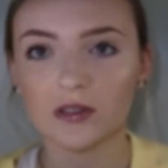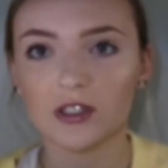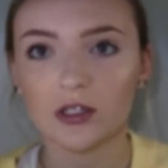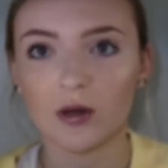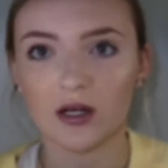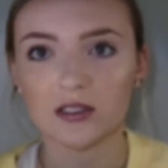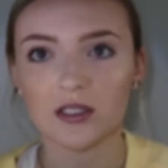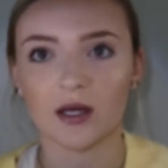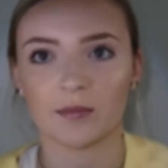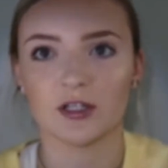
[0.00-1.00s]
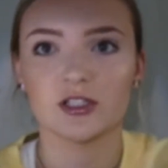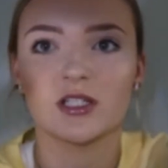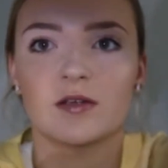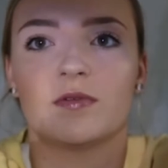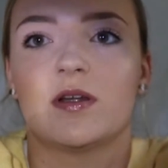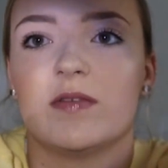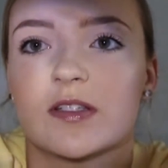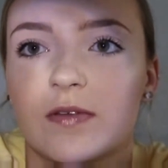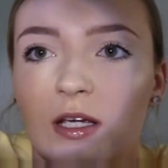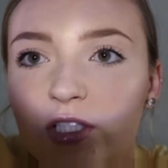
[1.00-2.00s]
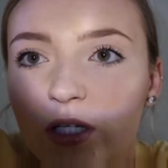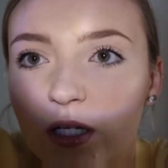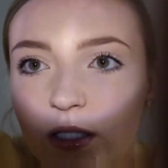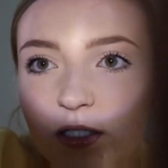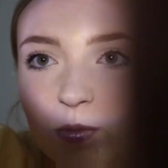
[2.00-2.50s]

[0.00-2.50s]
You know, honestly, I might just get rid of this flashlight at this